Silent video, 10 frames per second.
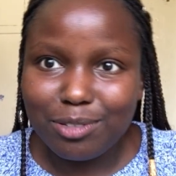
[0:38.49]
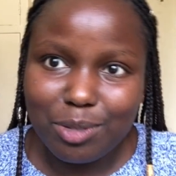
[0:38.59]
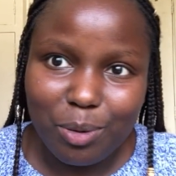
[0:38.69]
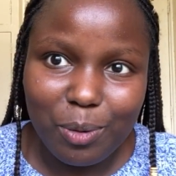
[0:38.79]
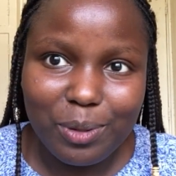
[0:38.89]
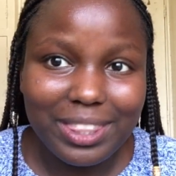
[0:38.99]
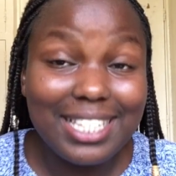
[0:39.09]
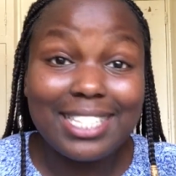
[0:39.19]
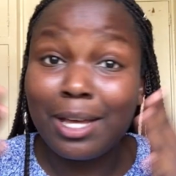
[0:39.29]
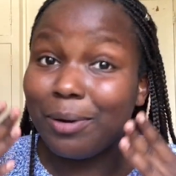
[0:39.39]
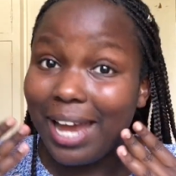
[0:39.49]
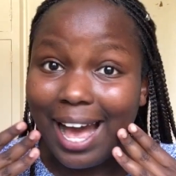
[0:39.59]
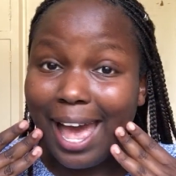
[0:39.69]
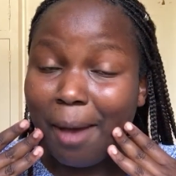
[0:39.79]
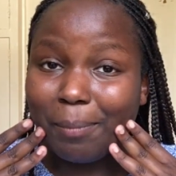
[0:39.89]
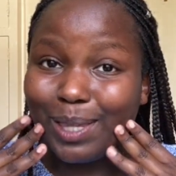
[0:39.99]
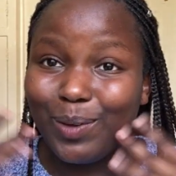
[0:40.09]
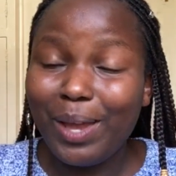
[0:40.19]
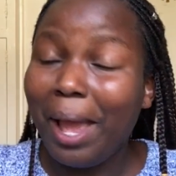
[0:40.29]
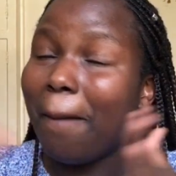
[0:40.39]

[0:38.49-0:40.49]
So this is how dark I am, by the way.